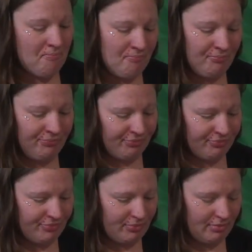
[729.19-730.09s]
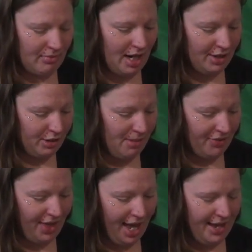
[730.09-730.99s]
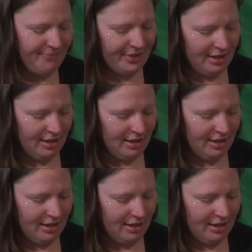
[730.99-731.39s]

I don't know about that.